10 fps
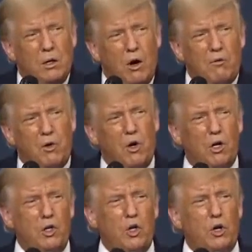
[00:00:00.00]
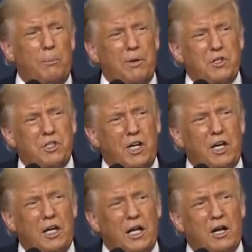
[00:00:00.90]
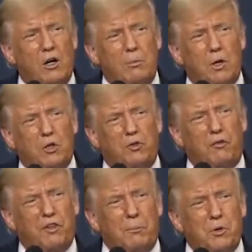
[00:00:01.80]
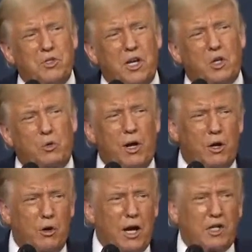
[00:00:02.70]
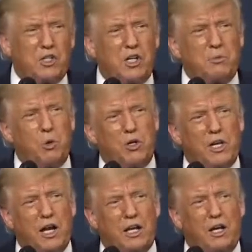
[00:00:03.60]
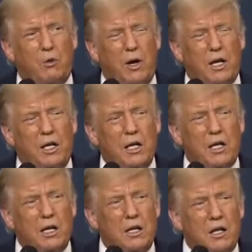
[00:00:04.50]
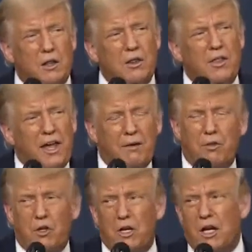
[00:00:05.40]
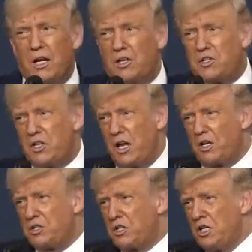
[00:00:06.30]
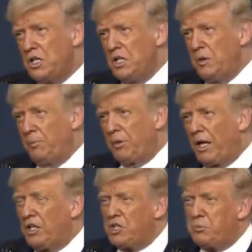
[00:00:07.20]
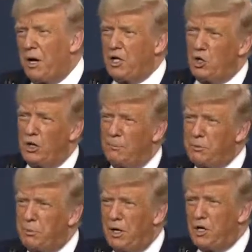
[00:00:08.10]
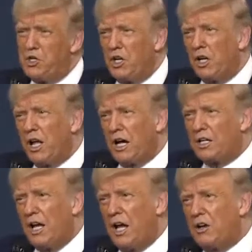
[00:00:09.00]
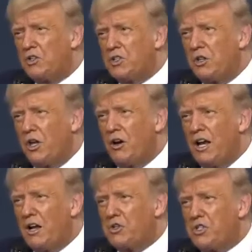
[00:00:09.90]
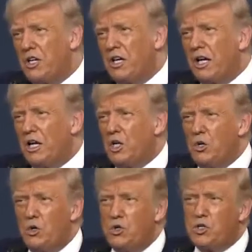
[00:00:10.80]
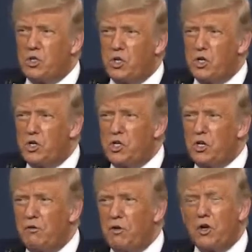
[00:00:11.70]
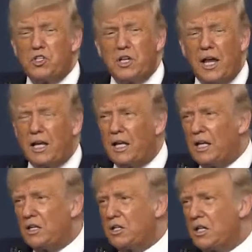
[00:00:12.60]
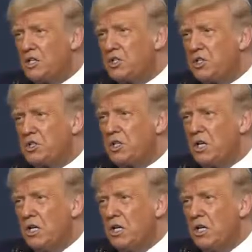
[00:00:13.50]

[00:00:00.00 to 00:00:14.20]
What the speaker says: Overall, Europe has seen an almost 50% greater excess mortality rate than that of the United States. And despite Europe's punishing lockdowns, they are now seeing a huge surge, very sadly, in cases.